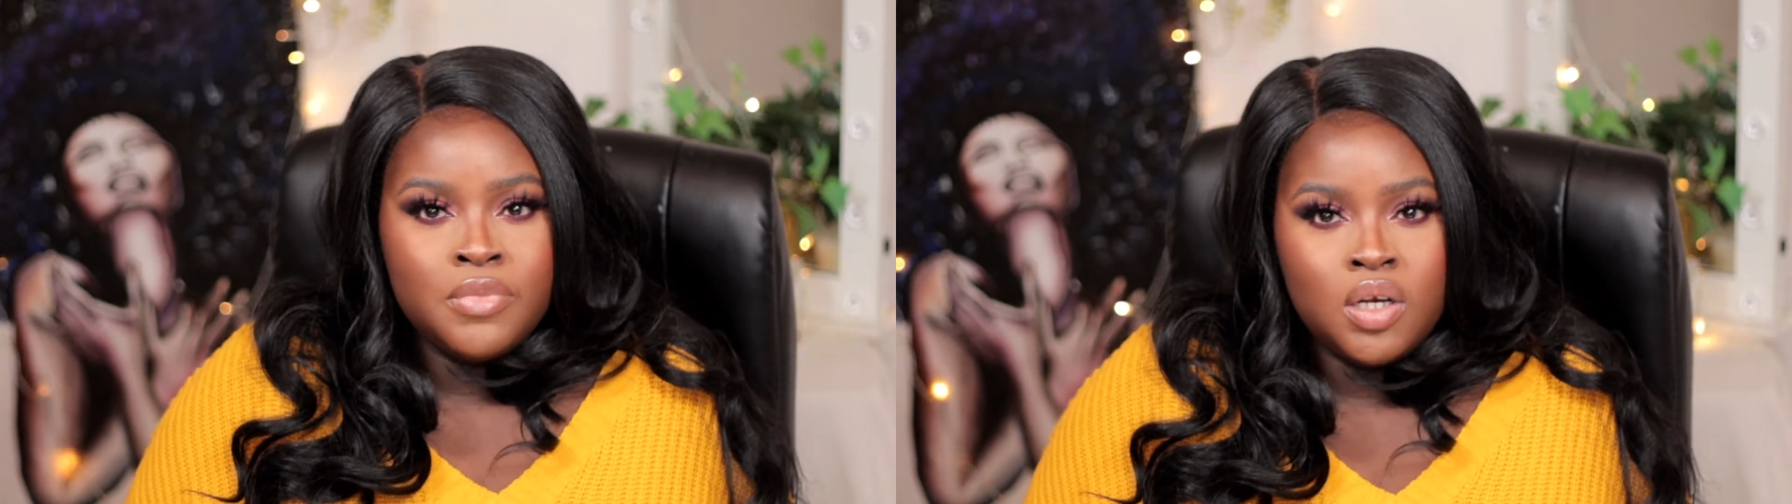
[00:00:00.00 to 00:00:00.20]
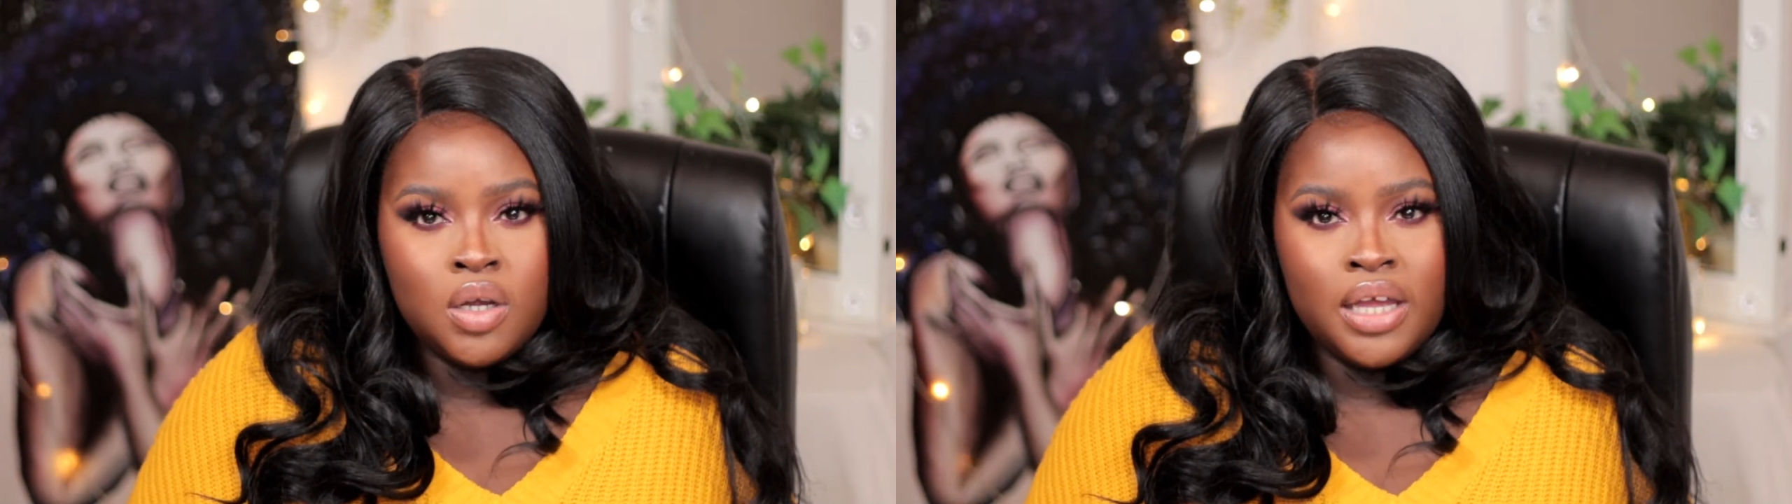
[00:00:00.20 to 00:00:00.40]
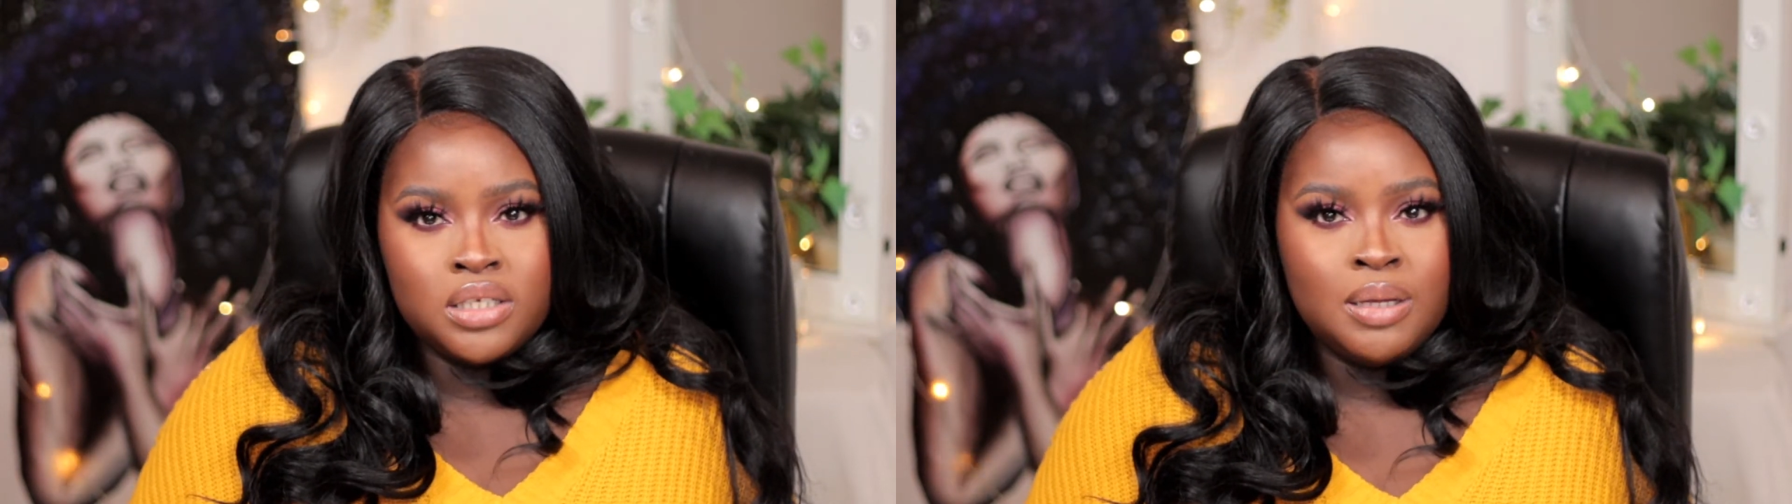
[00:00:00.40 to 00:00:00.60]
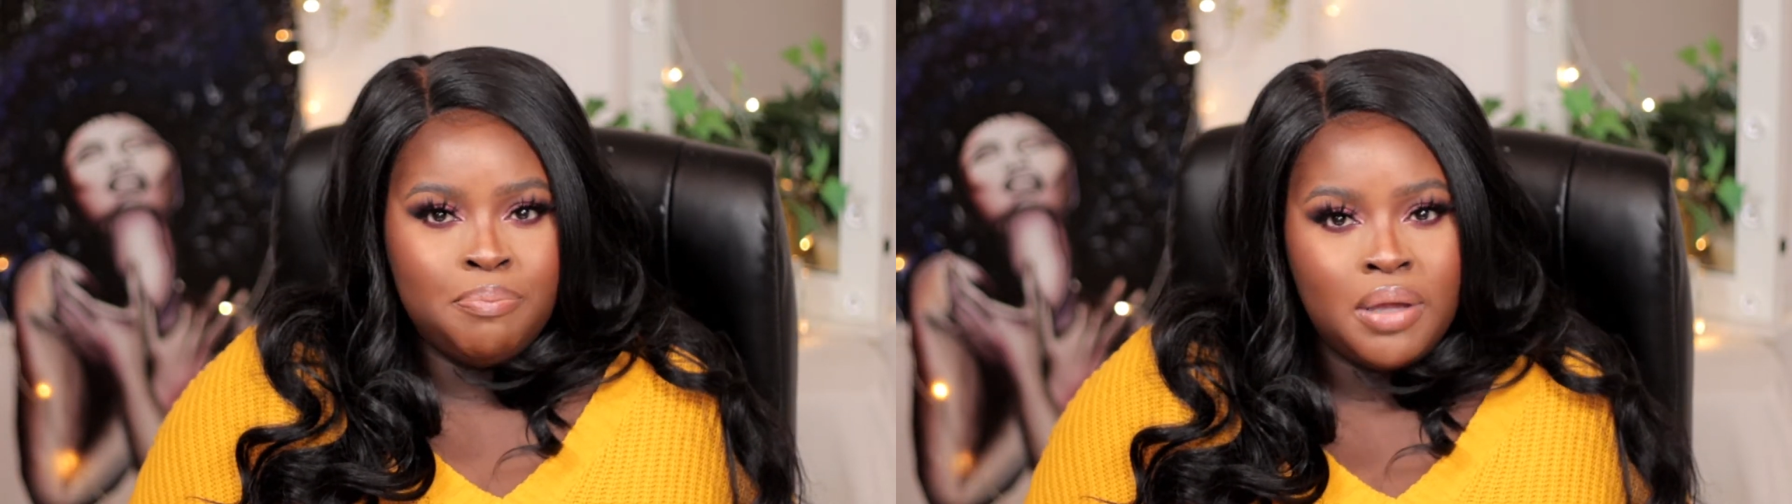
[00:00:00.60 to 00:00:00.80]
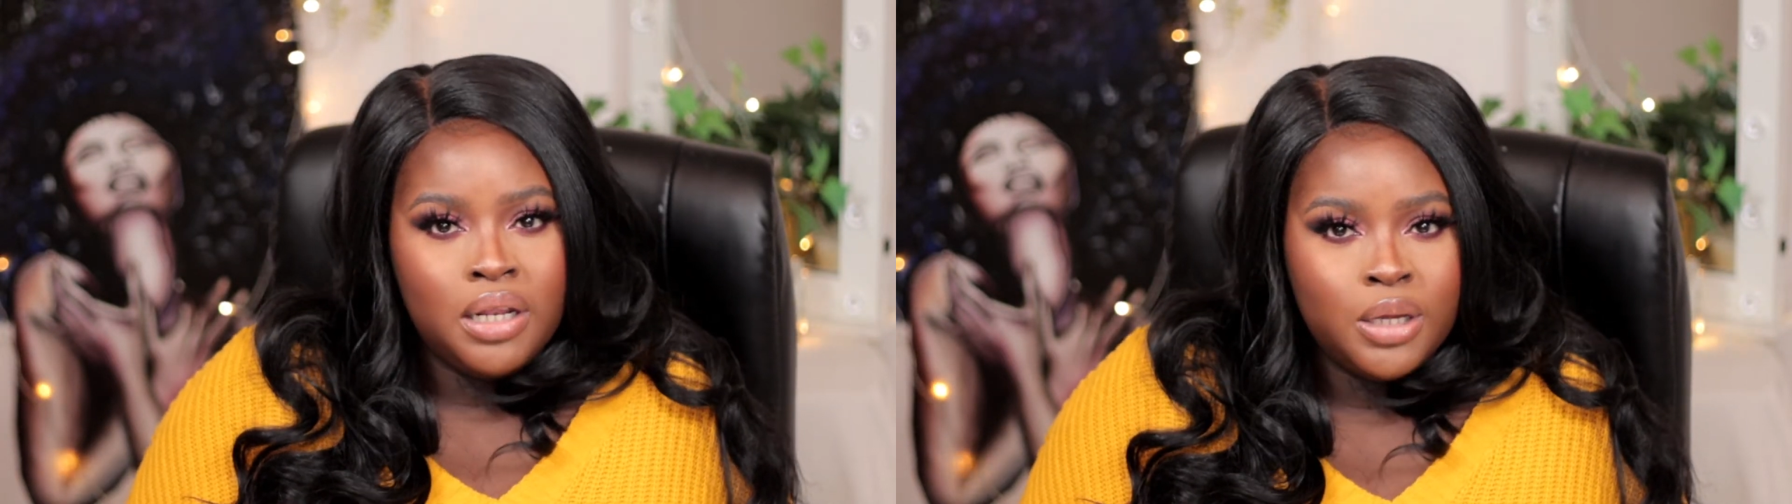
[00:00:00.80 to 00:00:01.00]
you know, get
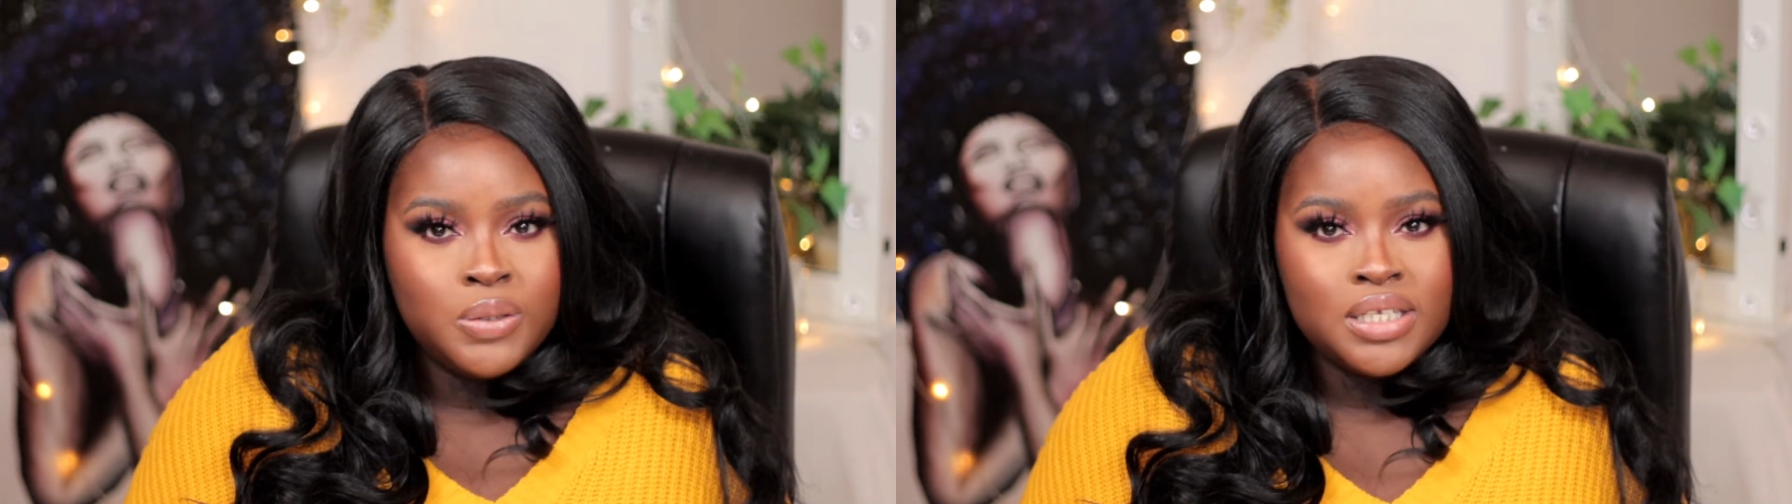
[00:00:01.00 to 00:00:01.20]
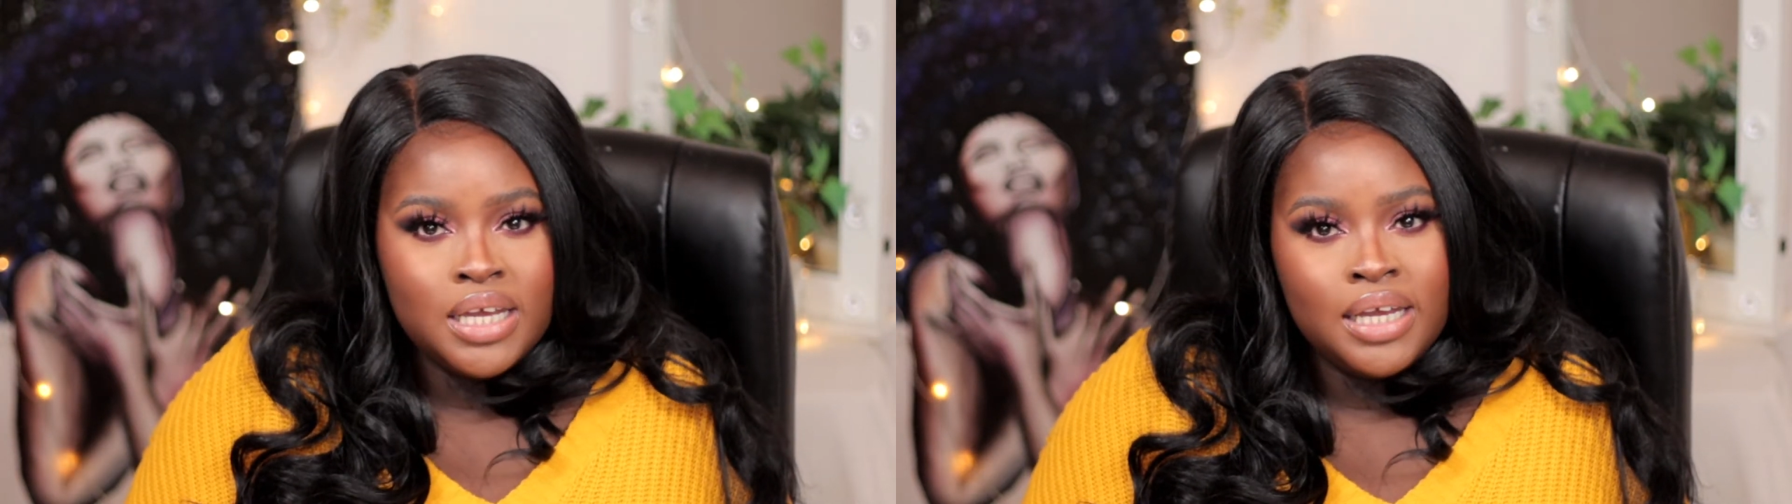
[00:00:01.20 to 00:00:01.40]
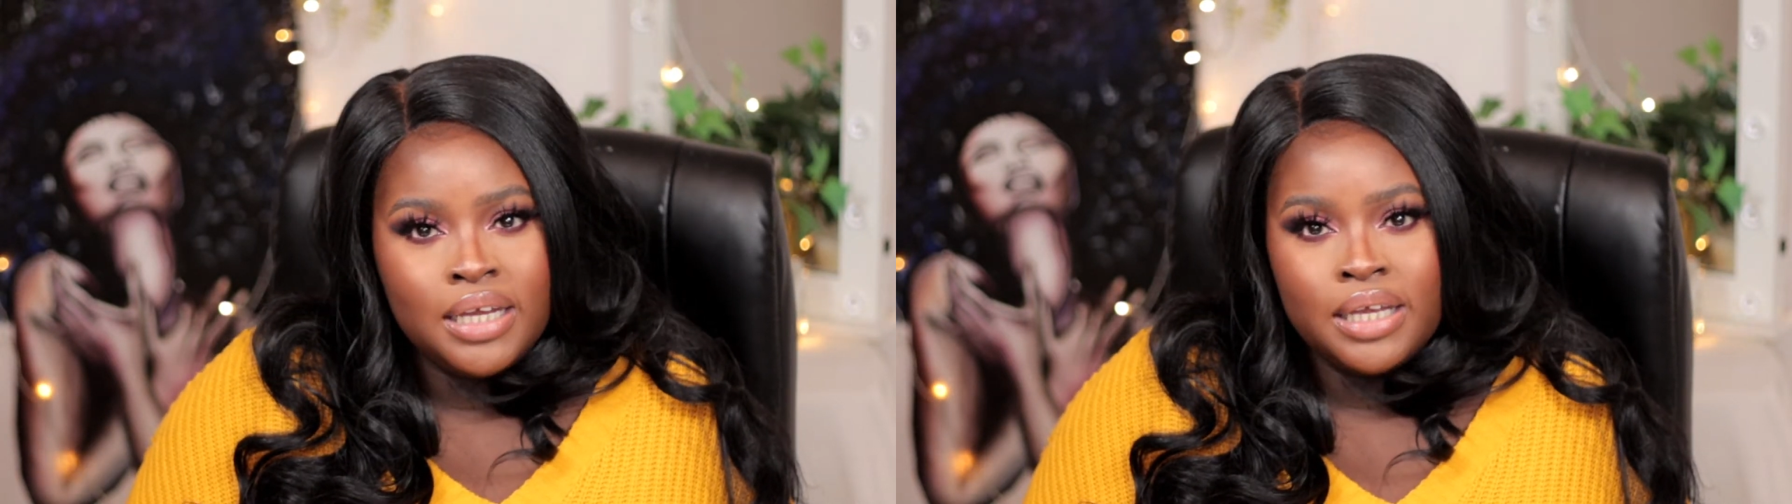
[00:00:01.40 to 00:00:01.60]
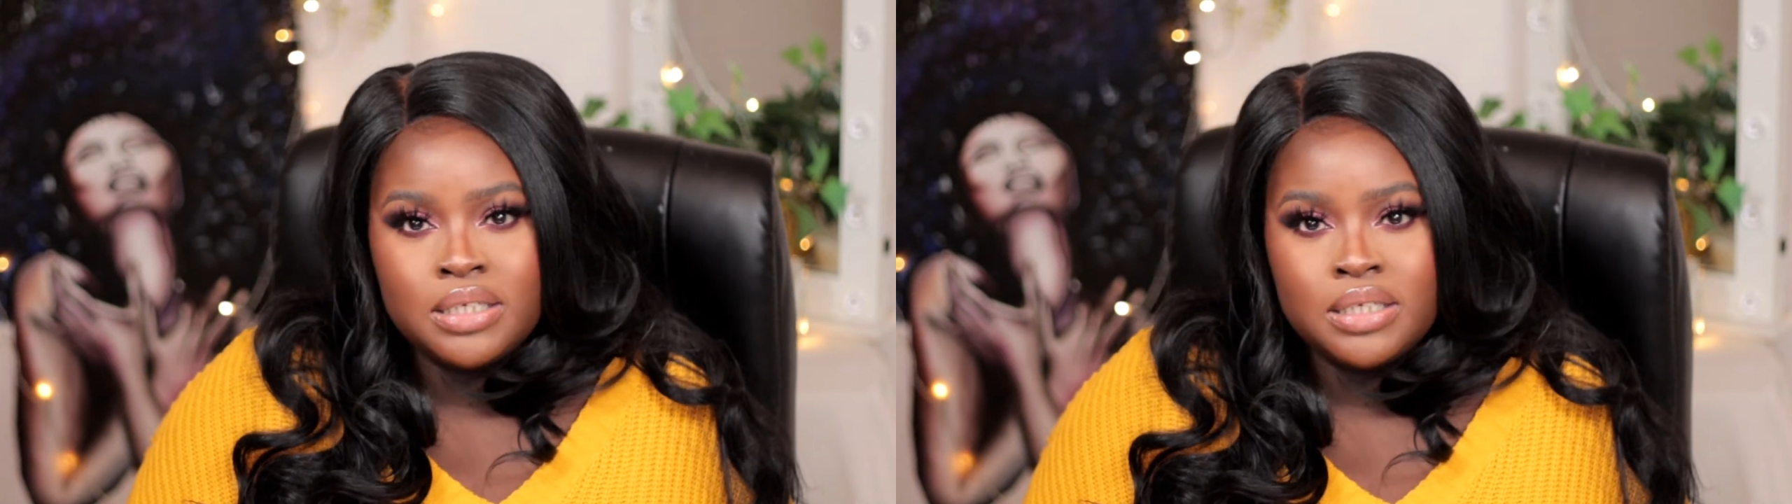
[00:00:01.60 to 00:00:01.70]
some pillows in,